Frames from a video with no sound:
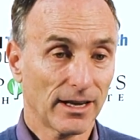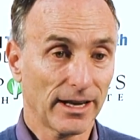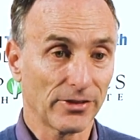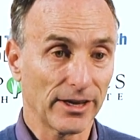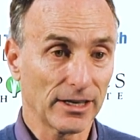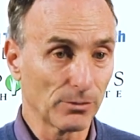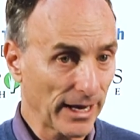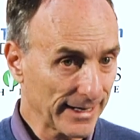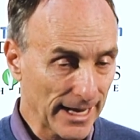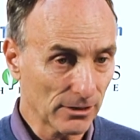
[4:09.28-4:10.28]
And then he
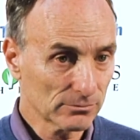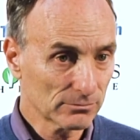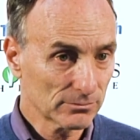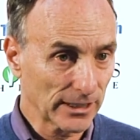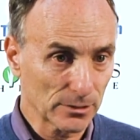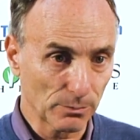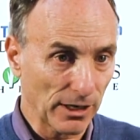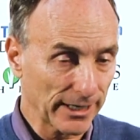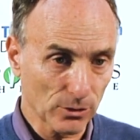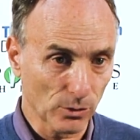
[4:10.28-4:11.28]
ran out, had to
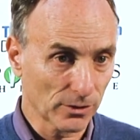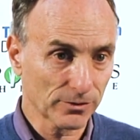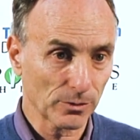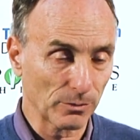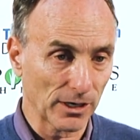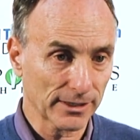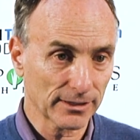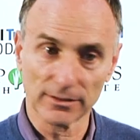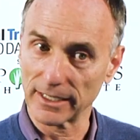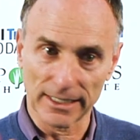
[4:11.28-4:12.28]
buy corn from the
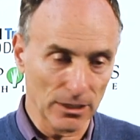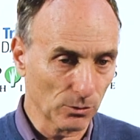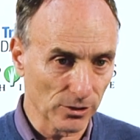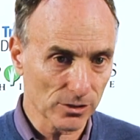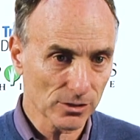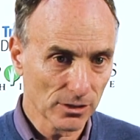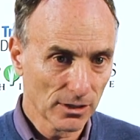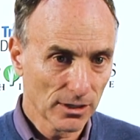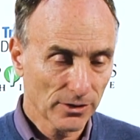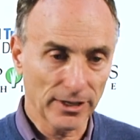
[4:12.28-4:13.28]
market. They got worse.
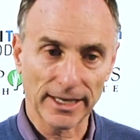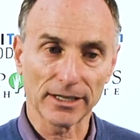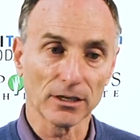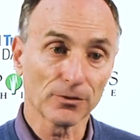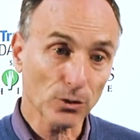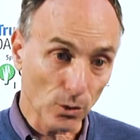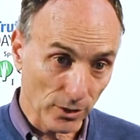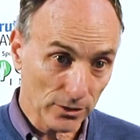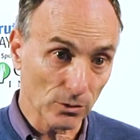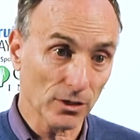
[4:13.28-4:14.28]
Then he had enough
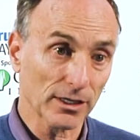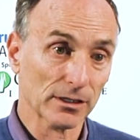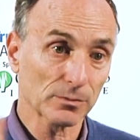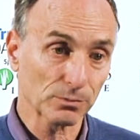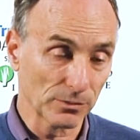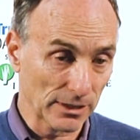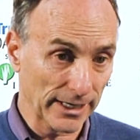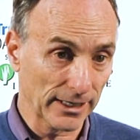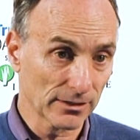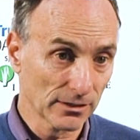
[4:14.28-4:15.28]
corn grown on his
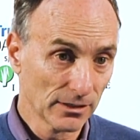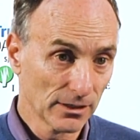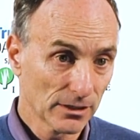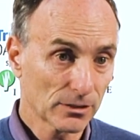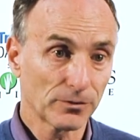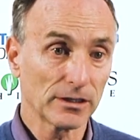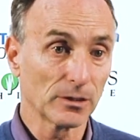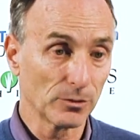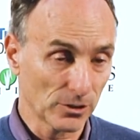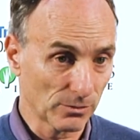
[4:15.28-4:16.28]
land to feed
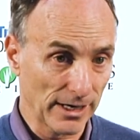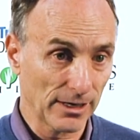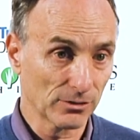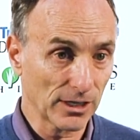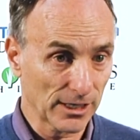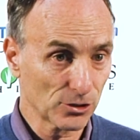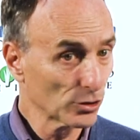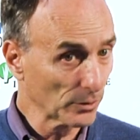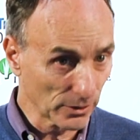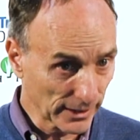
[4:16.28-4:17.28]
them year-round, non-G
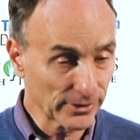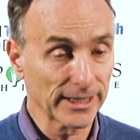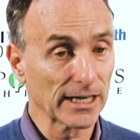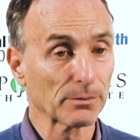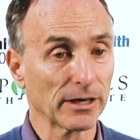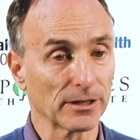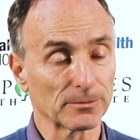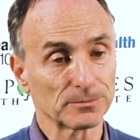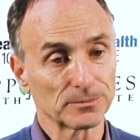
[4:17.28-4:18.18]
M O, and they got better.